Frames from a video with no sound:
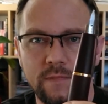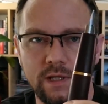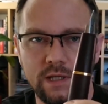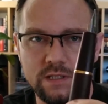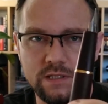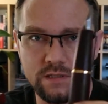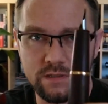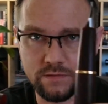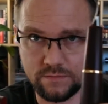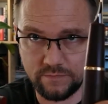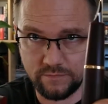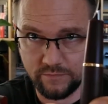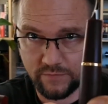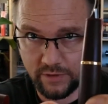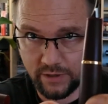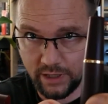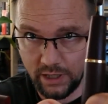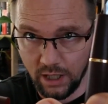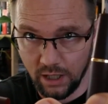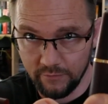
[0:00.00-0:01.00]
it's
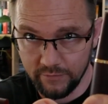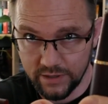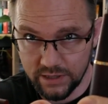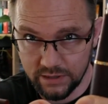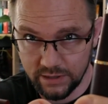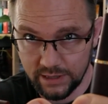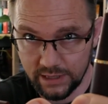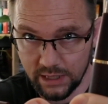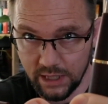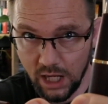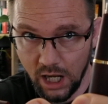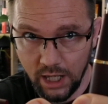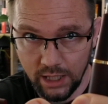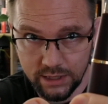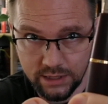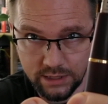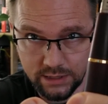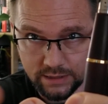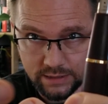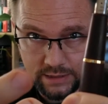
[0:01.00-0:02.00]
very obviously
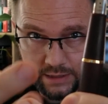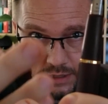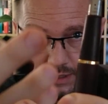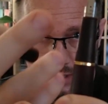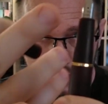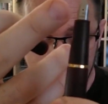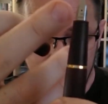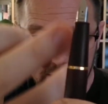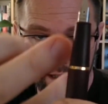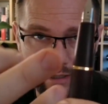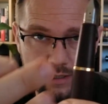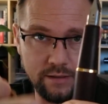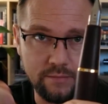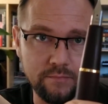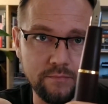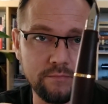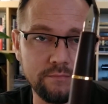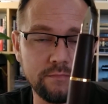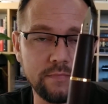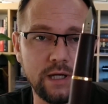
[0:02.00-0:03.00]
not.
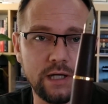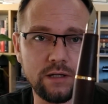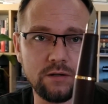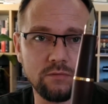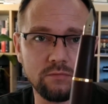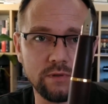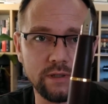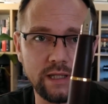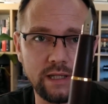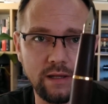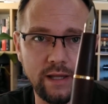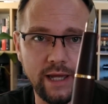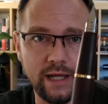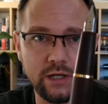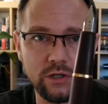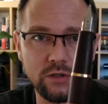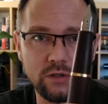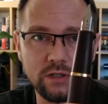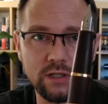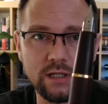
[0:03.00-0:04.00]
I don't really like
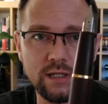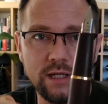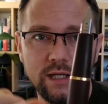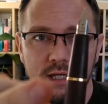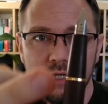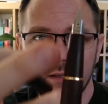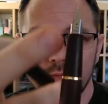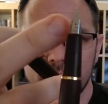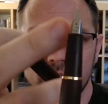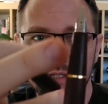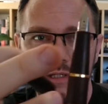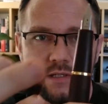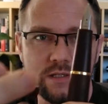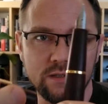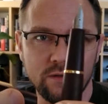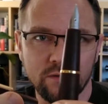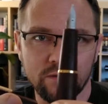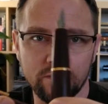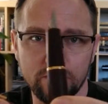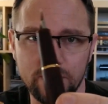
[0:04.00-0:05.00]
hooded nibs, and
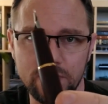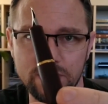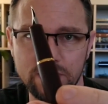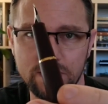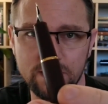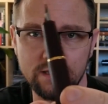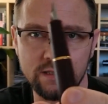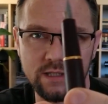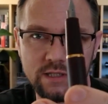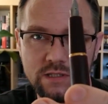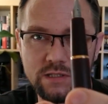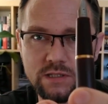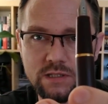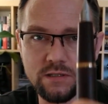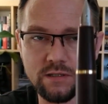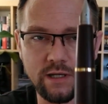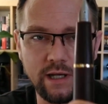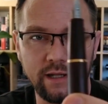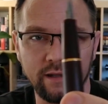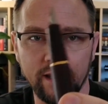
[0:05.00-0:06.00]
so
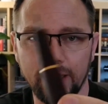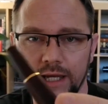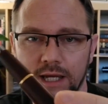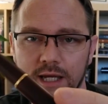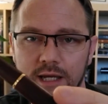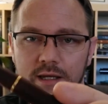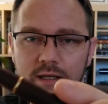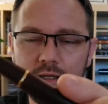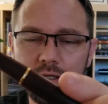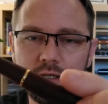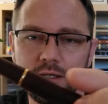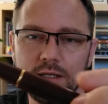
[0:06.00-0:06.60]
this I like.